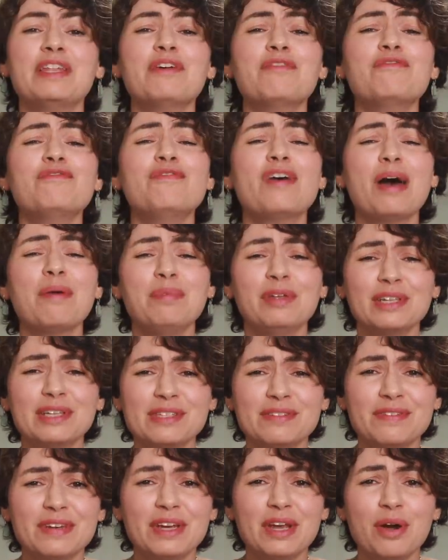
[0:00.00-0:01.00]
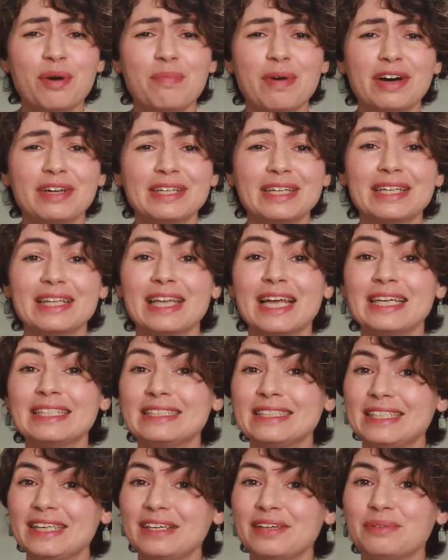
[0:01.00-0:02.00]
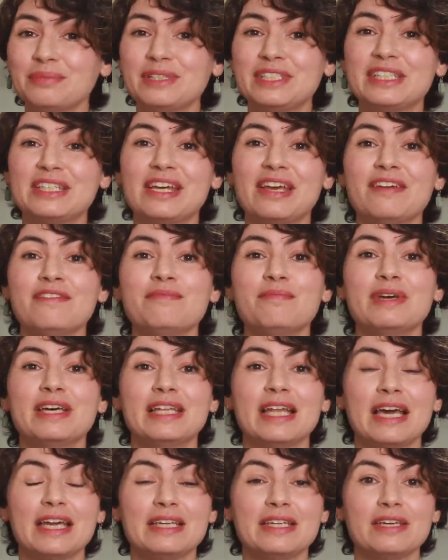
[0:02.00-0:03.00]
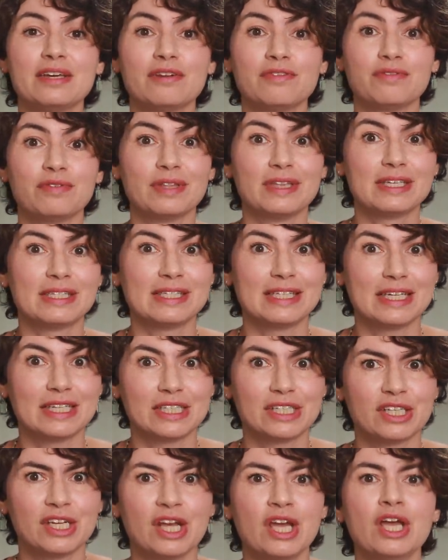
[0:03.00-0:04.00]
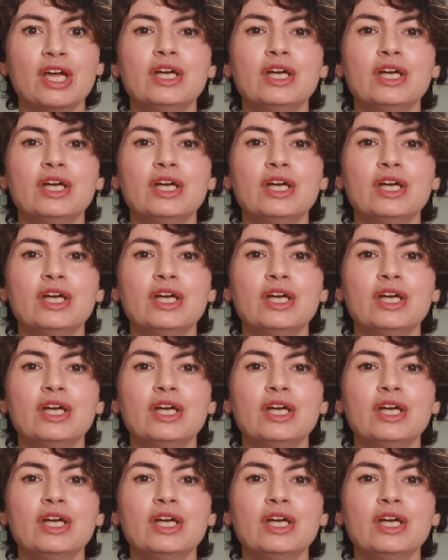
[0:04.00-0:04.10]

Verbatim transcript: a fabulous video about it last year which gave me an idea for this dish.